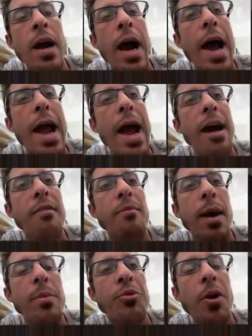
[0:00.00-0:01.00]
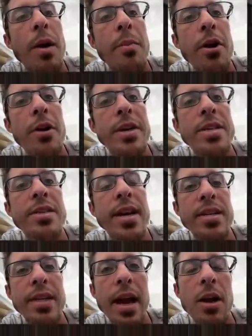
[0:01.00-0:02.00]
I have my primary
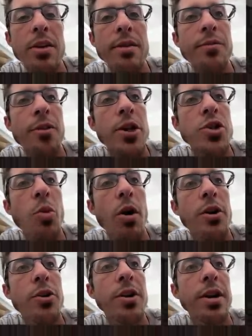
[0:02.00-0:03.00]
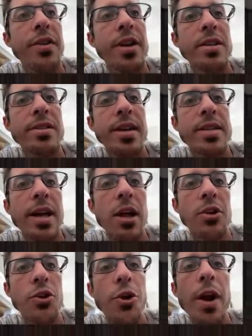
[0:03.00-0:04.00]
6-gallon fresh water and then a
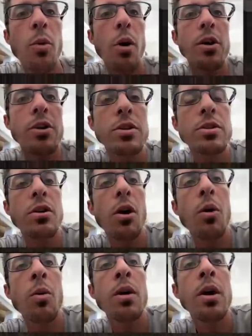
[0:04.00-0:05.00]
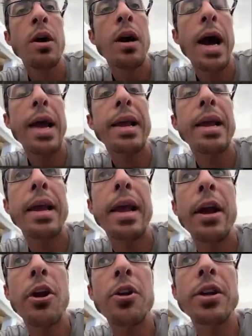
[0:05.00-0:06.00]
6-gallon gray water. So I can
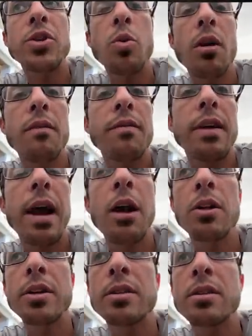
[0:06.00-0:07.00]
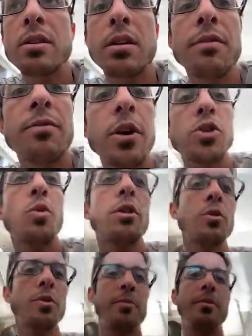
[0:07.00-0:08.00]
carry 12 gallons of fresh
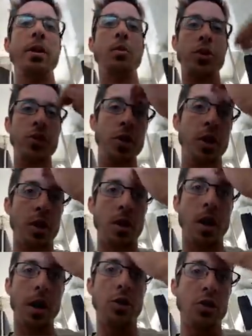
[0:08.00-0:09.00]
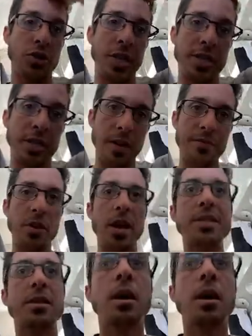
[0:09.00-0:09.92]
water with me, which usually is enough to last a